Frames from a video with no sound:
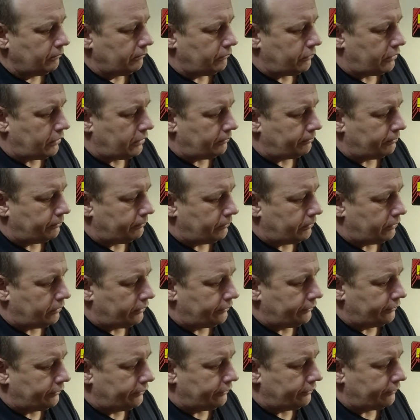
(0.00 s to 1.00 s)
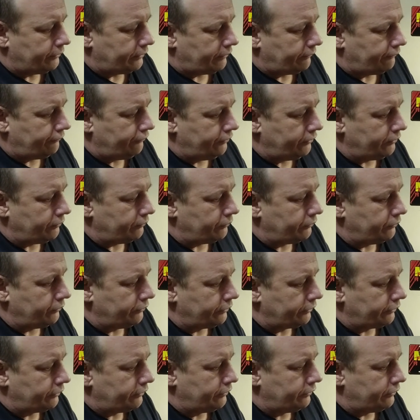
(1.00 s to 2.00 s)
pop them on there. They fit
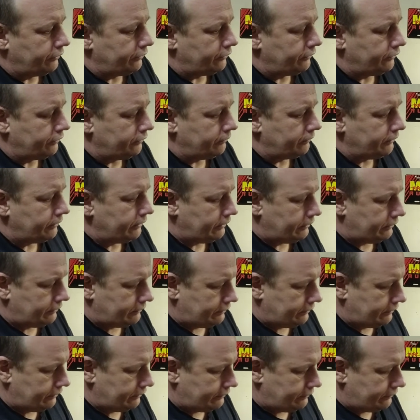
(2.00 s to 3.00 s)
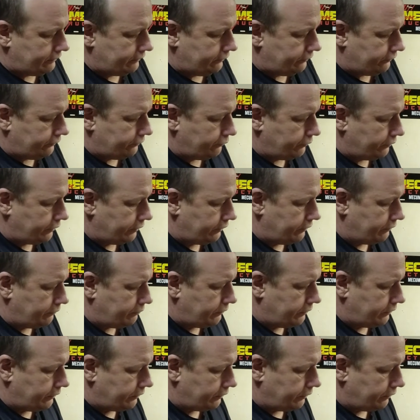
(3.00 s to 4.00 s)
really good. Let me get that situated
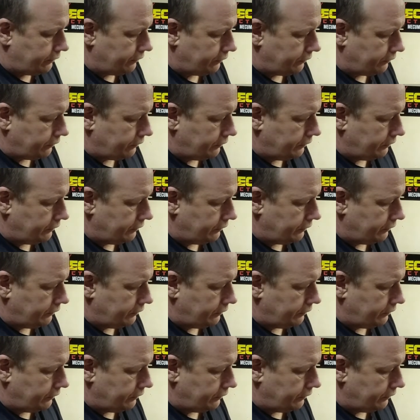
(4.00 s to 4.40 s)
better.